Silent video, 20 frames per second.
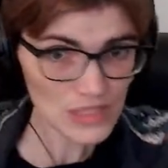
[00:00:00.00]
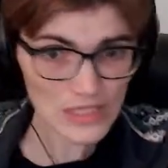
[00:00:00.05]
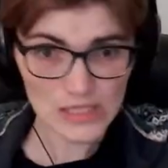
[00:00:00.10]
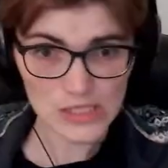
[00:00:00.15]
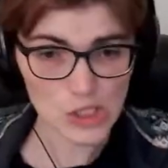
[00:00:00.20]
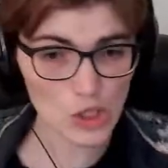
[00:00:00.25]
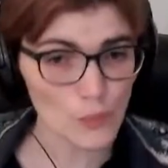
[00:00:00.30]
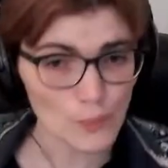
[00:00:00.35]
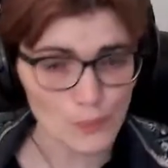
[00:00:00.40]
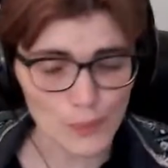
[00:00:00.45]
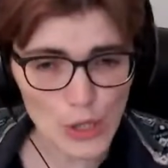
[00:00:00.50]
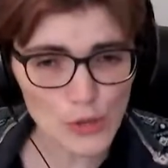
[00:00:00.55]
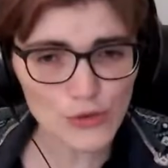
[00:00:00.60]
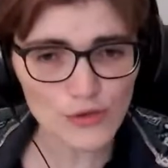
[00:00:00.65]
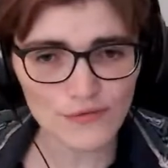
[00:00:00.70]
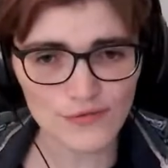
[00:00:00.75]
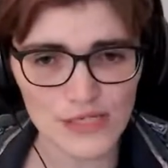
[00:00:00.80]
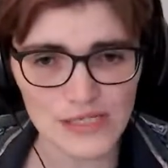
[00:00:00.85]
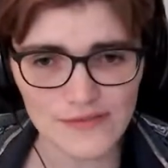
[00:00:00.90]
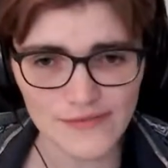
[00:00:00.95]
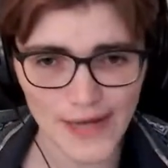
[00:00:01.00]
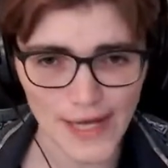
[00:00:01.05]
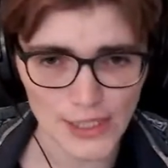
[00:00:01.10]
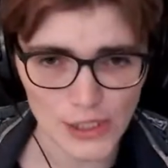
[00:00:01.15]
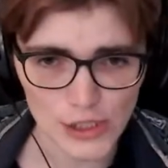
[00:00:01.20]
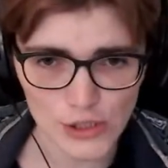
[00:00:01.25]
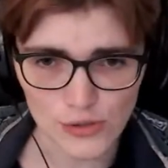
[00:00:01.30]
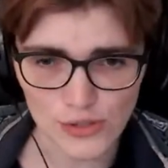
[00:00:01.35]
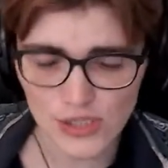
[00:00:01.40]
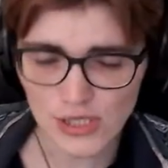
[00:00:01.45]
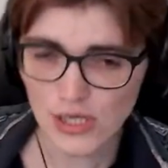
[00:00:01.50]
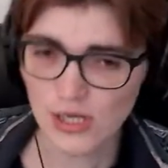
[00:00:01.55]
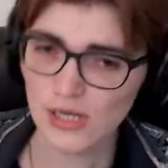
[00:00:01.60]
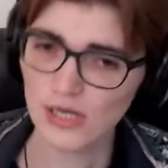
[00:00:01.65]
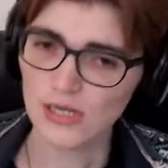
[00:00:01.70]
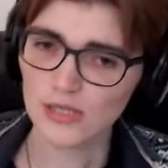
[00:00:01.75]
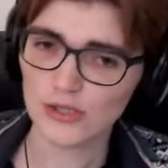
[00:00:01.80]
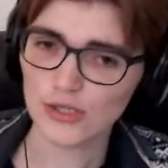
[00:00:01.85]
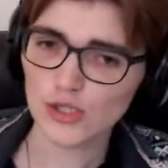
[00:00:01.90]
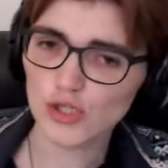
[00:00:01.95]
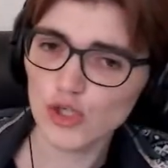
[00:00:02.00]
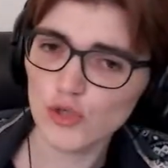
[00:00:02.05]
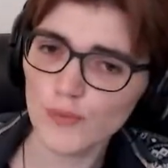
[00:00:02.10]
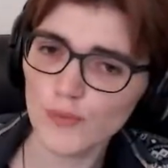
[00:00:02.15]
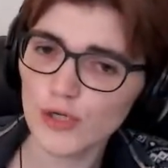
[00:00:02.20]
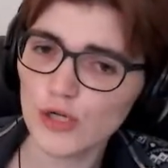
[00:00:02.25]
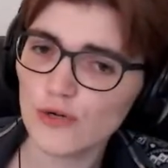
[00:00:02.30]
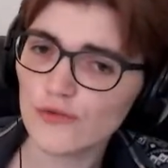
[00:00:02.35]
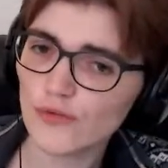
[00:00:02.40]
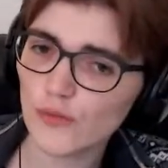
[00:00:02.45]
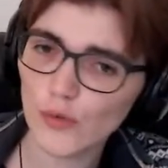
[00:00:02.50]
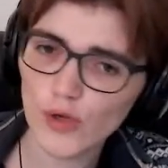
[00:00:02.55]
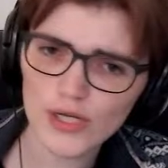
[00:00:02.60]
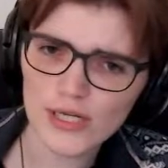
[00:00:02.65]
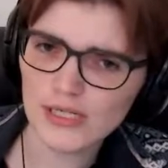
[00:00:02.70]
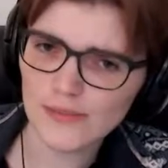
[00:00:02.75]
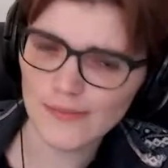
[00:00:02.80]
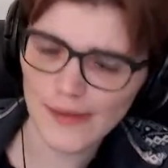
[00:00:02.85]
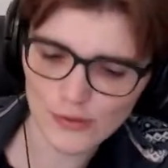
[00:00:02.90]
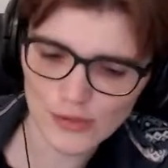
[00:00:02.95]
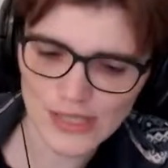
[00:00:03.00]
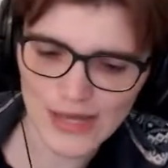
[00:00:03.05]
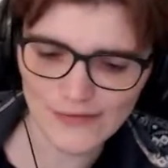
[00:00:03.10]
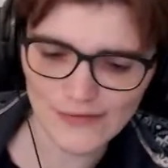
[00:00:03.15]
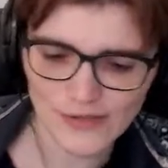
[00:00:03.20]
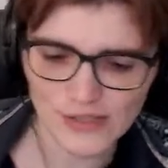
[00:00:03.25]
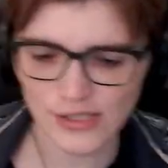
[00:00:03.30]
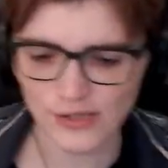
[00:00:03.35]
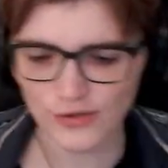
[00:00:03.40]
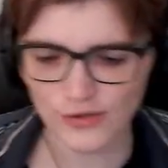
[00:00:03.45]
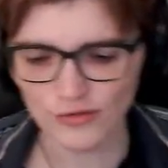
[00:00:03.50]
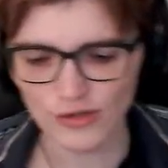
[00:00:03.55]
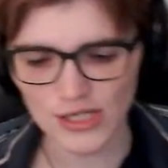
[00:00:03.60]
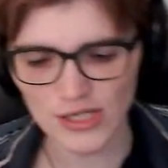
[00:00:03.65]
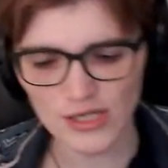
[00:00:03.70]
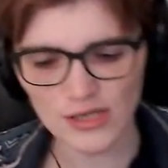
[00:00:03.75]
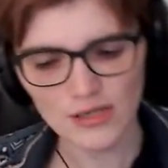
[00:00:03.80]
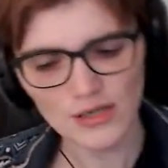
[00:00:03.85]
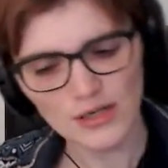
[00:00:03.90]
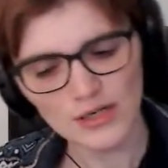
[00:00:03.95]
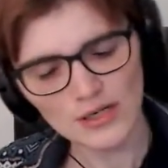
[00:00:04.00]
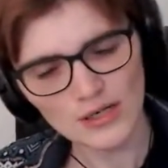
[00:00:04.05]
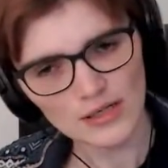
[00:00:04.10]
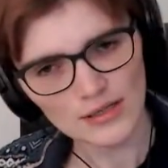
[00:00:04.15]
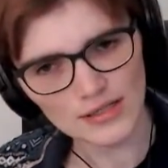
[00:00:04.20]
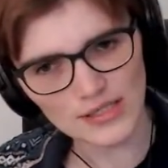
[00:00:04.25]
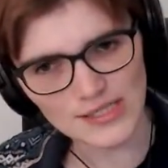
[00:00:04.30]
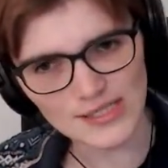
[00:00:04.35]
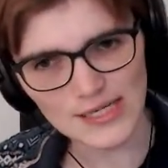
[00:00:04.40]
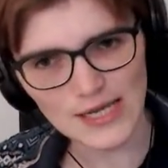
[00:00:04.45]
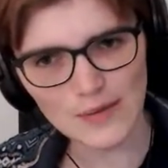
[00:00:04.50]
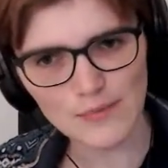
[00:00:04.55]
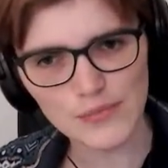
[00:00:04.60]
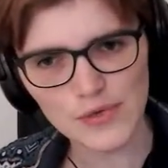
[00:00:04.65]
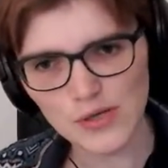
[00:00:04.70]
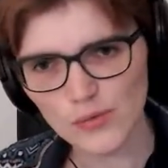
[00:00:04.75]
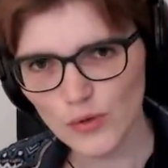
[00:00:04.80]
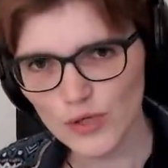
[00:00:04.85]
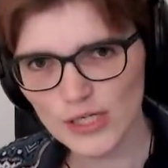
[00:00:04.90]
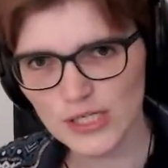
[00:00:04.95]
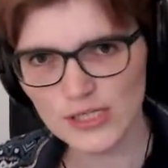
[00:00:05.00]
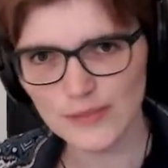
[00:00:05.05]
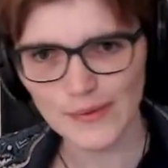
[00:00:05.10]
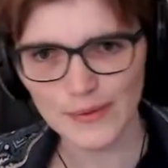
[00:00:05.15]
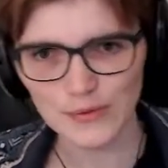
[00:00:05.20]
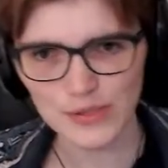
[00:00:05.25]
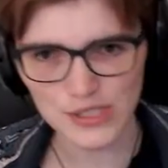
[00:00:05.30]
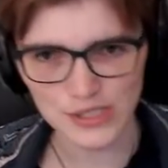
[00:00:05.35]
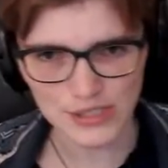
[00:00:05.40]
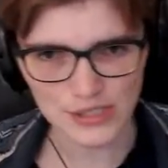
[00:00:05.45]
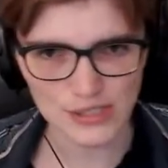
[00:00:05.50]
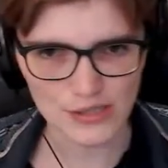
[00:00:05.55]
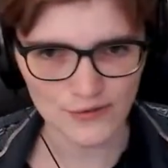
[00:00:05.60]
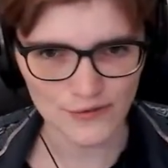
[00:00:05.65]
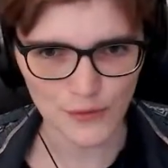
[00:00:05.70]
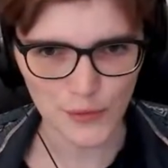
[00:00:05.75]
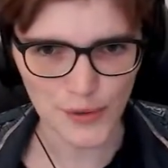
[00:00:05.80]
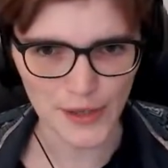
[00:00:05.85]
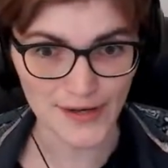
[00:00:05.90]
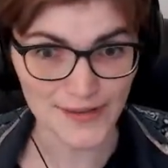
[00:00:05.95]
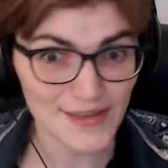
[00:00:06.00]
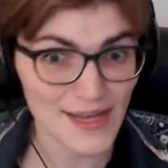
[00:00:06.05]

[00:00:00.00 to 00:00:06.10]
So both of these values, the supernova one is about 73, the CMB one is about 64.